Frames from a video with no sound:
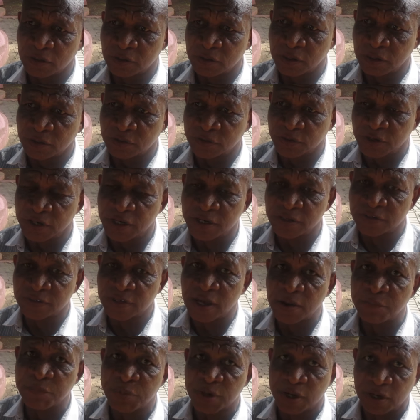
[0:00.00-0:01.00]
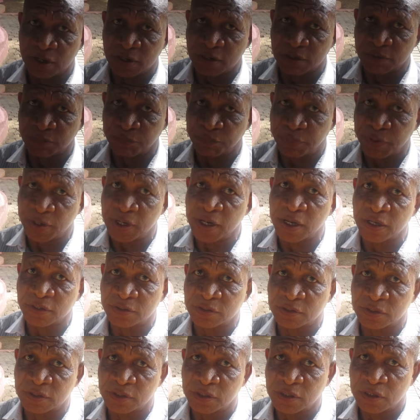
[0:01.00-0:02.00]
the three Zambian
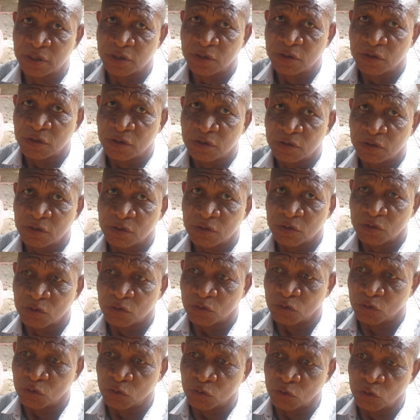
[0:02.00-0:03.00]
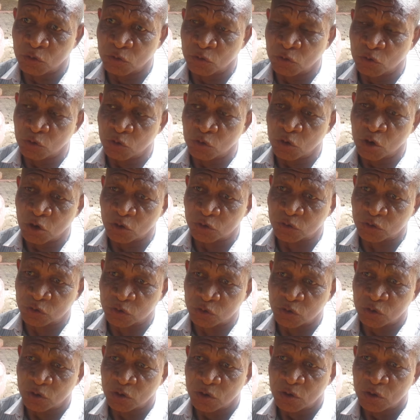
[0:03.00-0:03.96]
players who, who, lost,